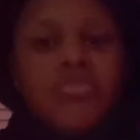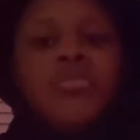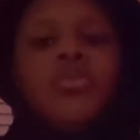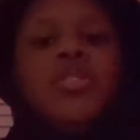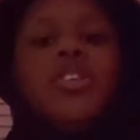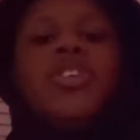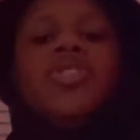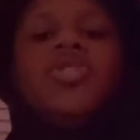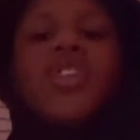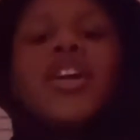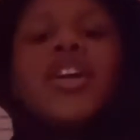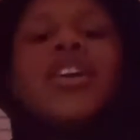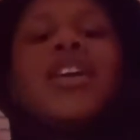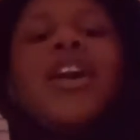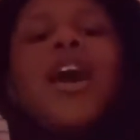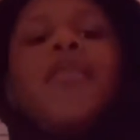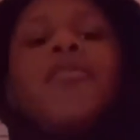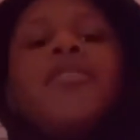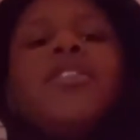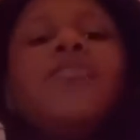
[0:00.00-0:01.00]
Need y'all to
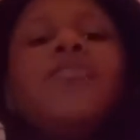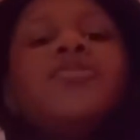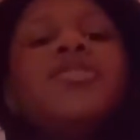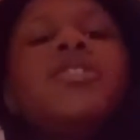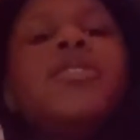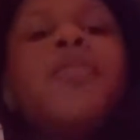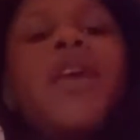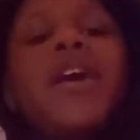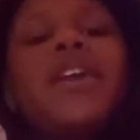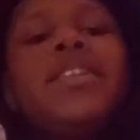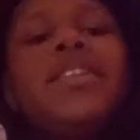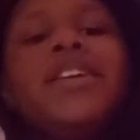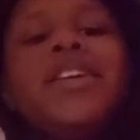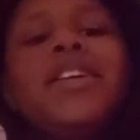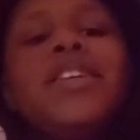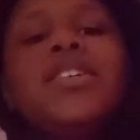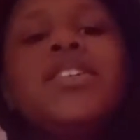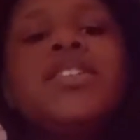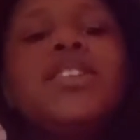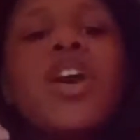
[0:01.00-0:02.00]
comment. Give me some
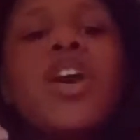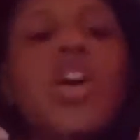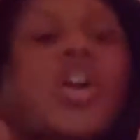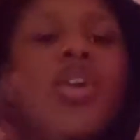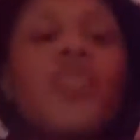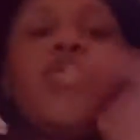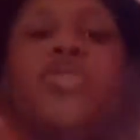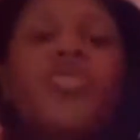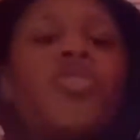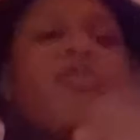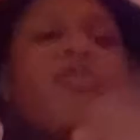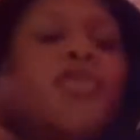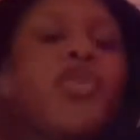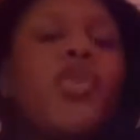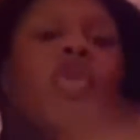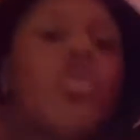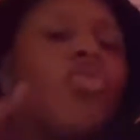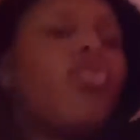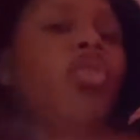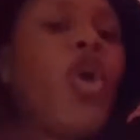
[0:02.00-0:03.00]
ideas. we gonna be
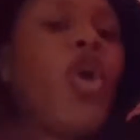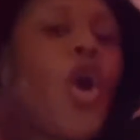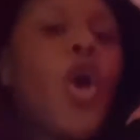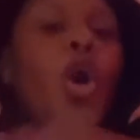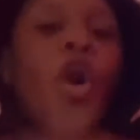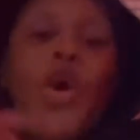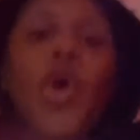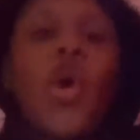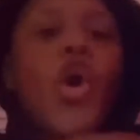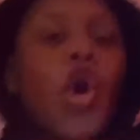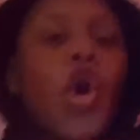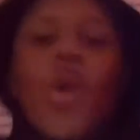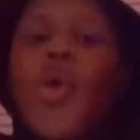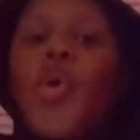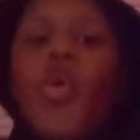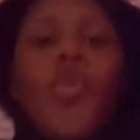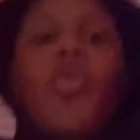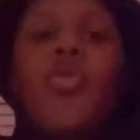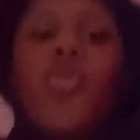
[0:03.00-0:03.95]
on a roll.